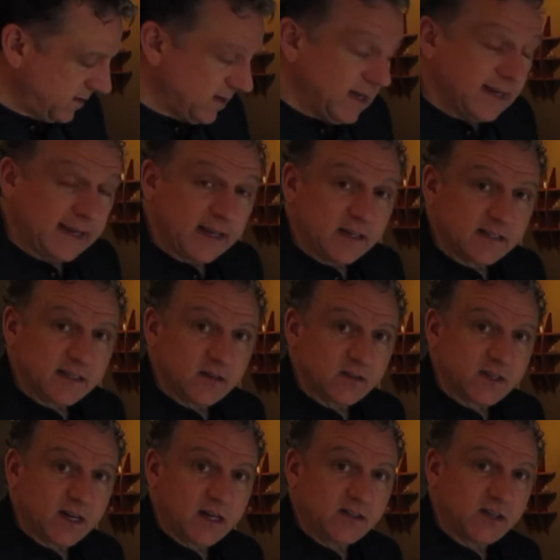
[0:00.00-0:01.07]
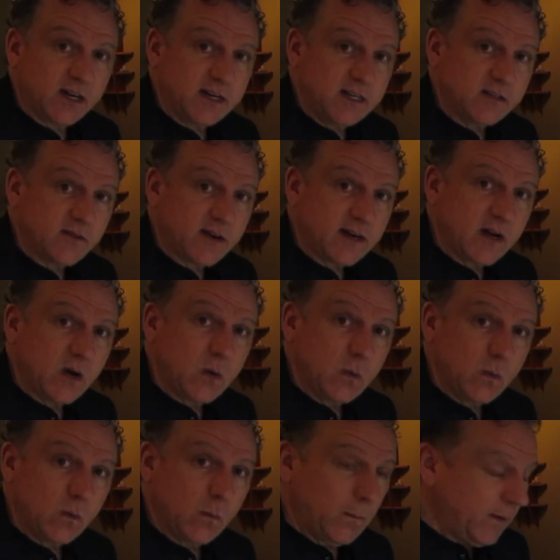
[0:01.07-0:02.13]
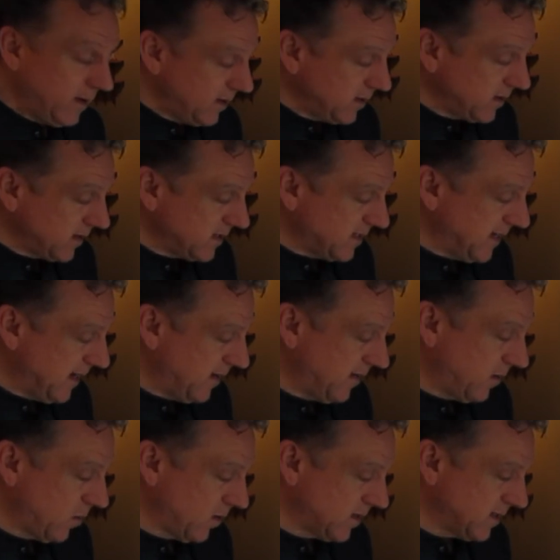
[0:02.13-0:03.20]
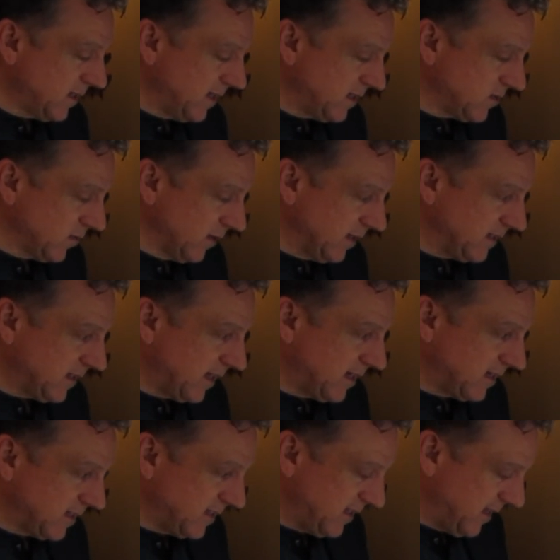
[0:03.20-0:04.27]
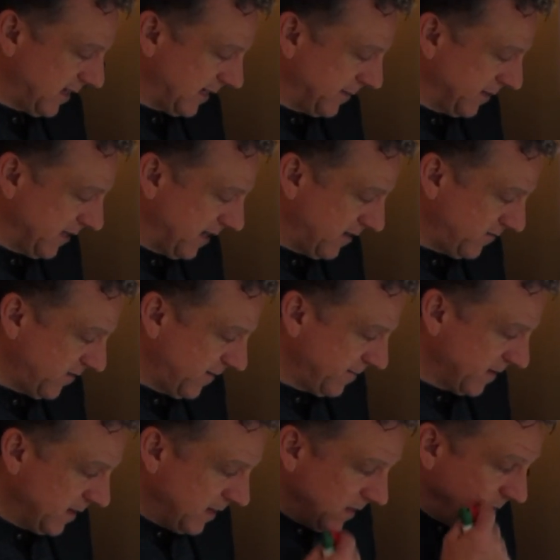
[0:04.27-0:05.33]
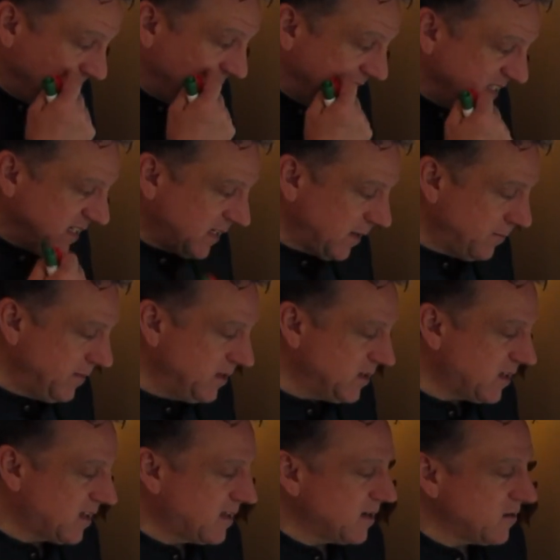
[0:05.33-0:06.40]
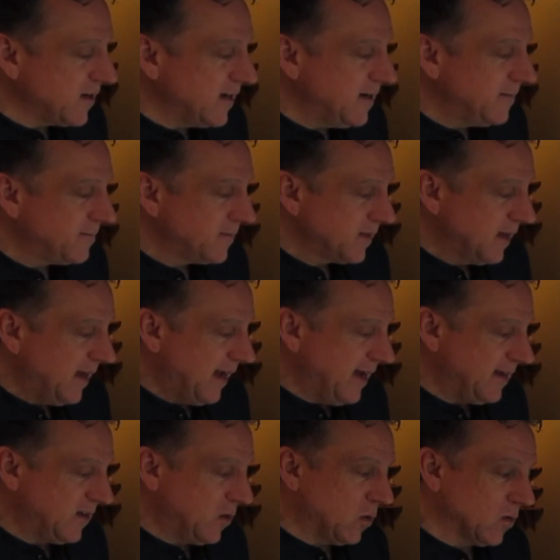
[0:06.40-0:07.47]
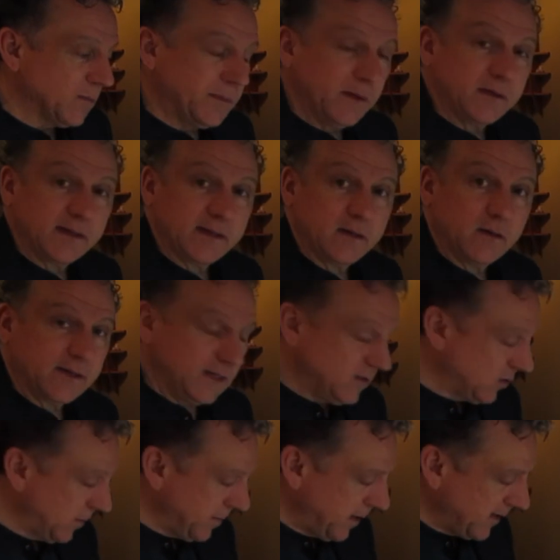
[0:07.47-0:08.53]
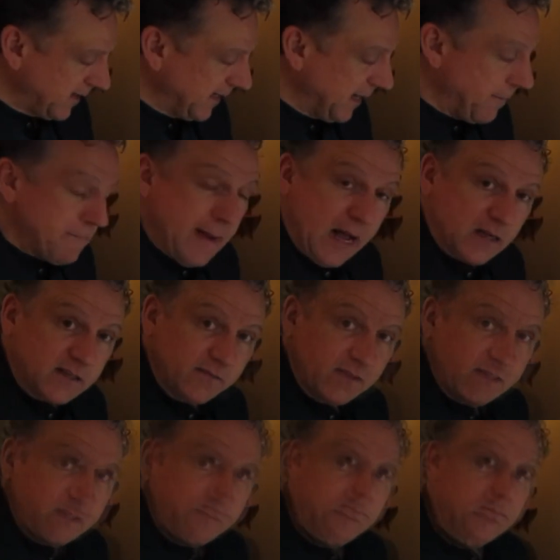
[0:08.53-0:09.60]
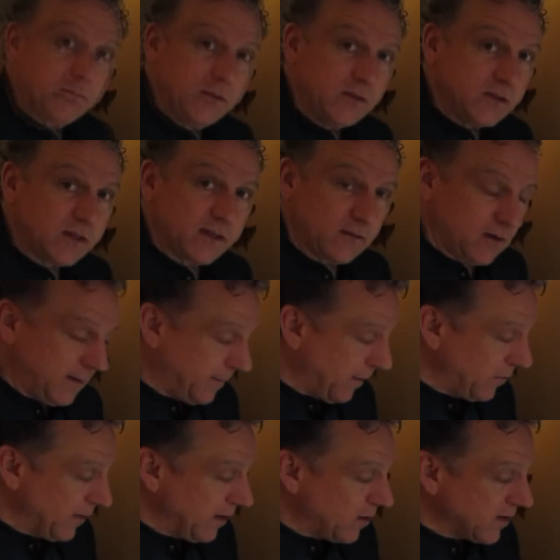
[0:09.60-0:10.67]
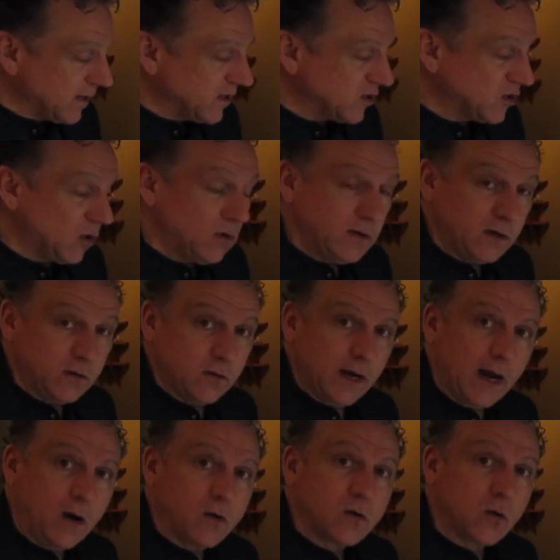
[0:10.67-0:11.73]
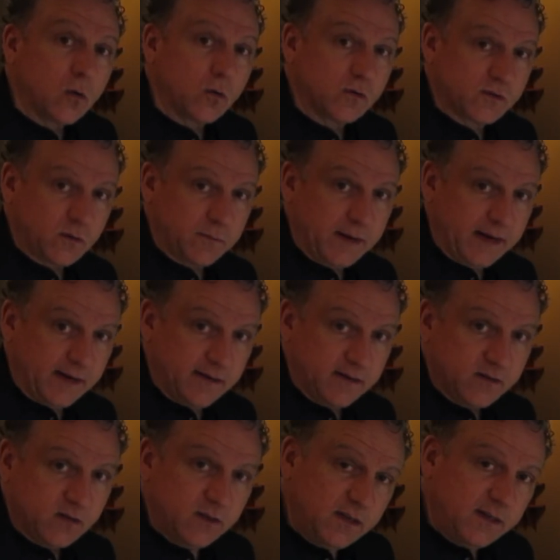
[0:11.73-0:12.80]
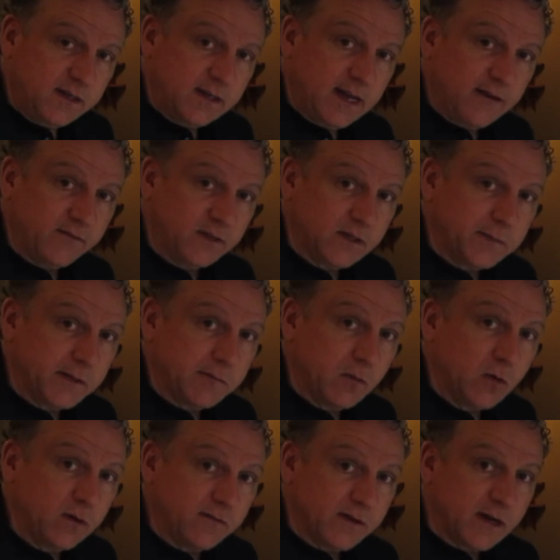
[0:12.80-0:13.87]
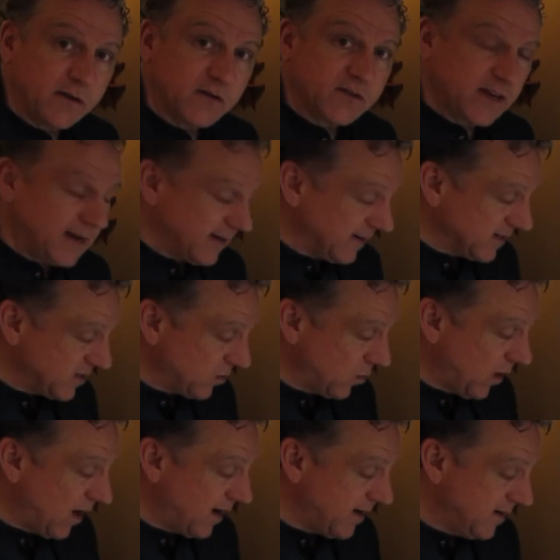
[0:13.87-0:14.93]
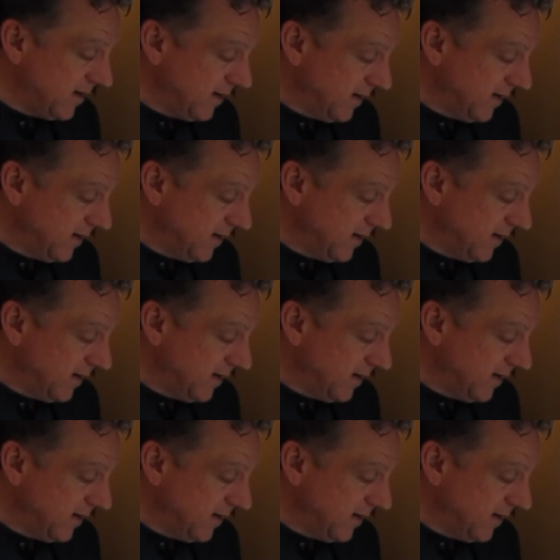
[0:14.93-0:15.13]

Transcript: Again, it sounds kind of Chinese right now, but you're going to see how that works, and it's really exciting to see that come alive. Basic music theory and chord building. Okay, so I'm not going to get massively into music theory, but we are going to show you how chords are made so that you can have a little bit more of an understanding as to why